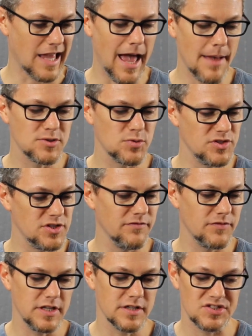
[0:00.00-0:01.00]
App
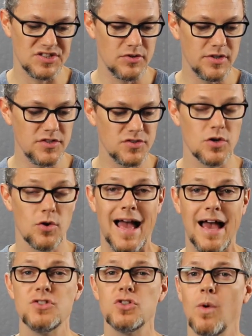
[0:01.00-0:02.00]
switching via Siri. So
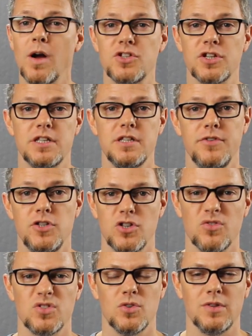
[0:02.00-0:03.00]
as you're watching a TV
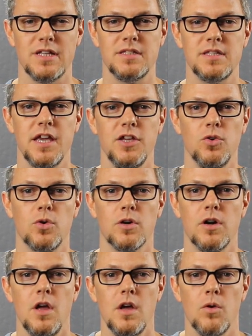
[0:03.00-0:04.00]
show, so let's say
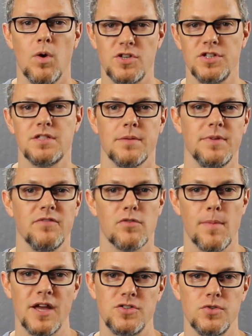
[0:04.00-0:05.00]
you're watching something
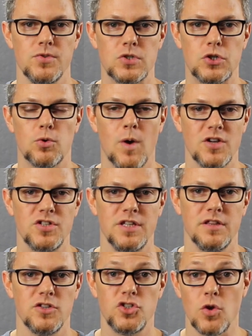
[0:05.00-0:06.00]
from iTunes or you're
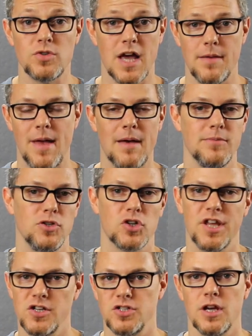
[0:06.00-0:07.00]
watching the Showtime app and you're
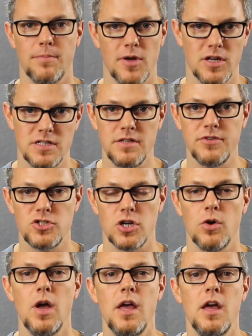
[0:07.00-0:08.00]
catching up on a TV
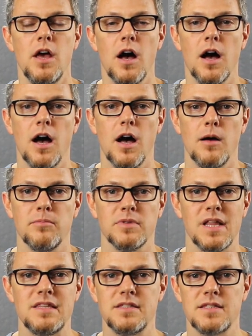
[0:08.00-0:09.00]
show.
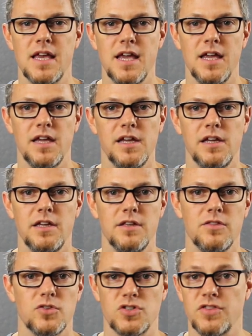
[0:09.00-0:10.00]
Let's
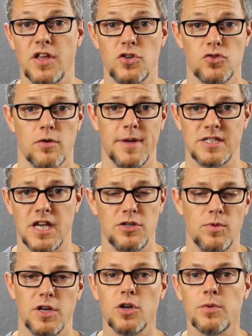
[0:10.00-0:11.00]
say there's a thunderstorm outside,
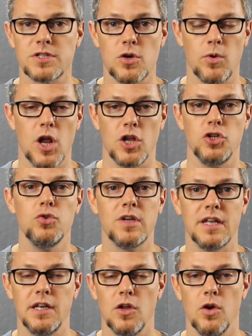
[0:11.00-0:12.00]
you want to know what's going on. You
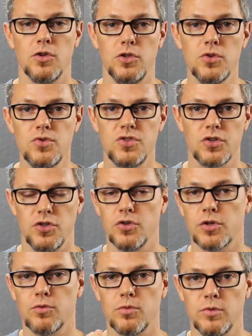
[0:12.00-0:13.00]
can use your, you
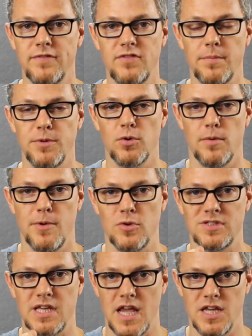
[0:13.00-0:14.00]
can lift up your remote
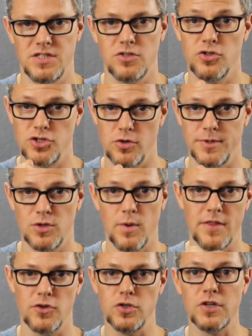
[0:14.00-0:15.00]
and say, hey Siri, show me the
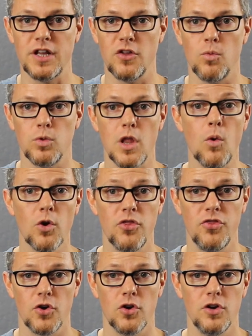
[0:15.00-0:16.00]
weather. You get a lower
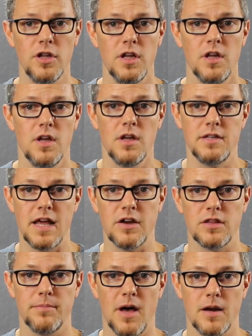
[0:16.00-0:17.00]
third down
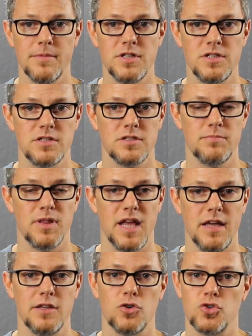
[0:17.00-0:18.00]
at the bottom of the
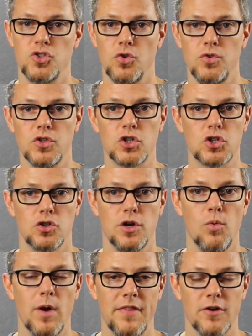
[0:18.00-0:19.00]
display that'll show you the
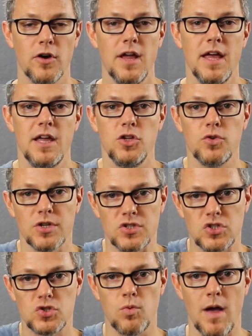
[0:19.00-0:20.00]
current weather. You can
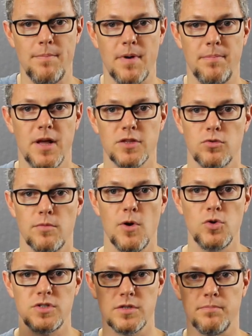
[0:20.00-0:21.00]
swipe up on the
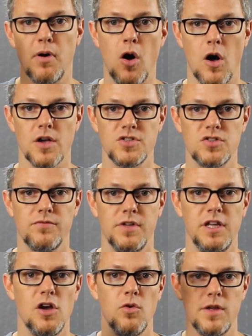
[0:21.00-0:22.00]
remote to pause your
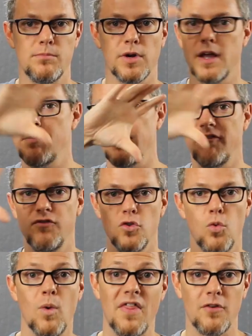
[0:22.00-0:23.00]
video and bring up the
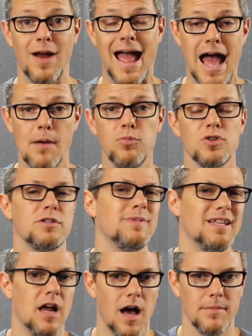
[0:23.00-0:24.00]
full weather app, which has
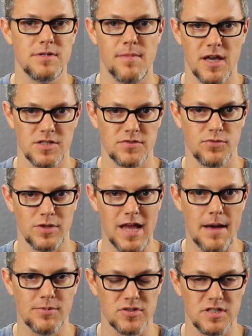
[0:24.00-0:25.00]
been optimized for the
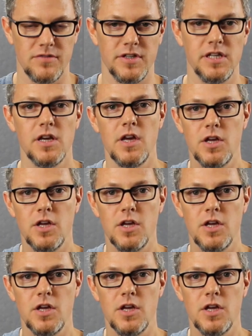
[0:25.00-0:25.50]
Apple TV.